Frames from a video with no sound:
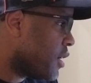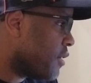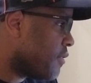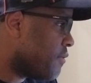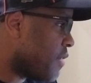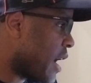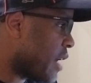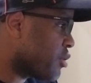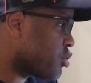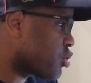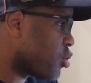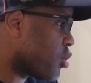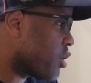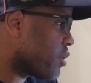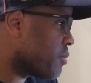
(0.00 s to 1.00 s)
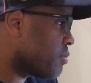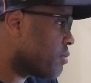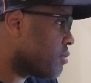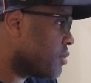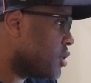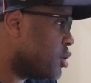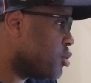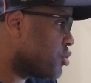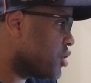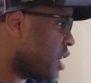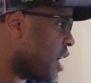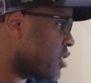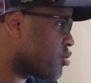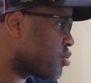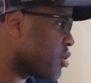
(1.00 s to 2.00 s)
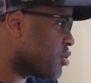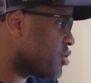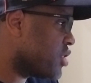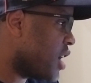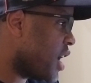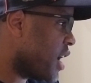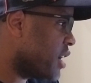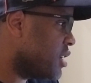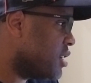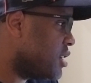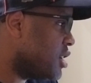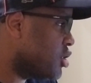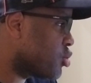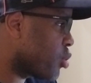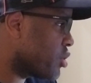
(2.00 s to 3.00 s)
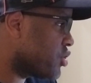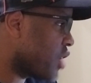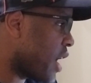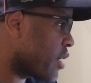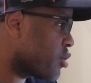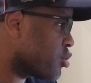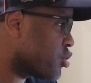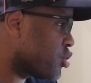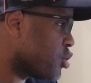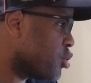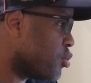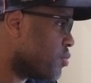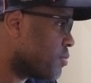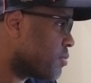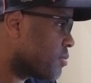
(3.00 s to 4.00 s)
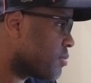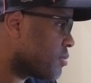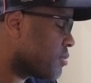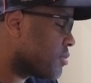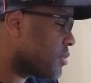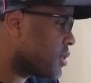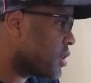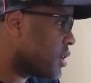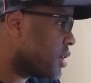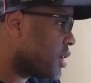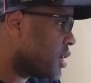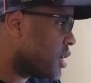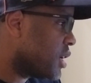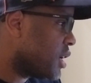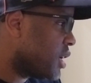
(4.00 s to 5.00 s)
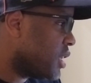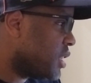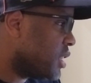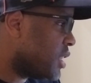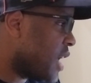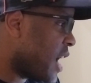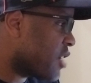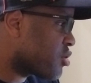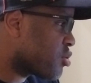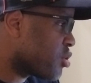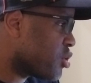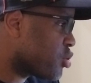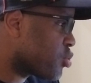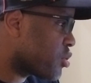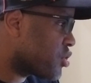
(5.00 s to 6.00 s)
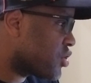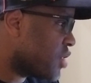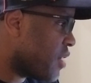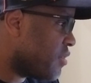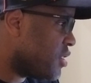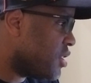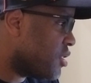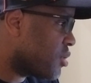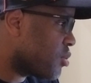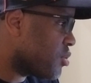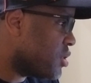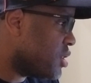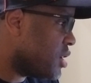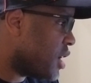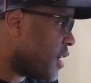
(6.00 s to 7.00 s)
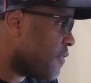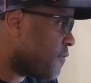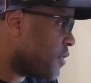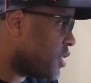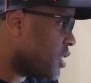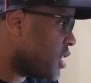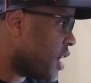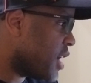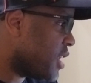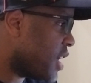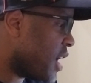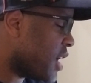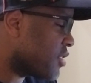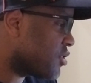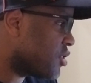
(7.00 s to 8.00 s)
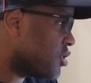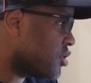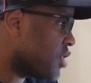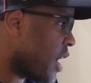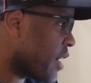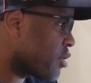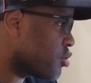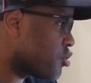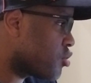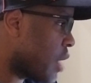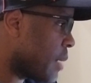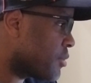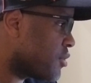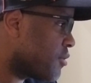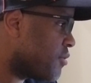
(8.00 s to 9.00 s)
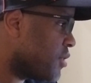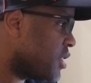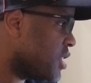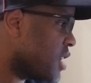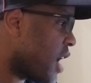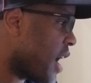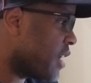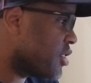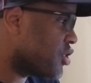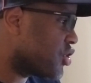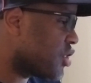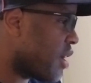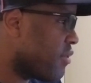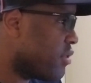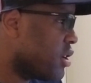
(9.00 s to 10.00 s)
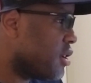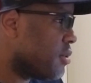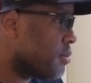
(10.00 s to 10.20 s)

Final score: Houston Astros 9, Detroit Tigers 2. The Astros were 73 and 58 as the Tigers dropped to 59 and 70.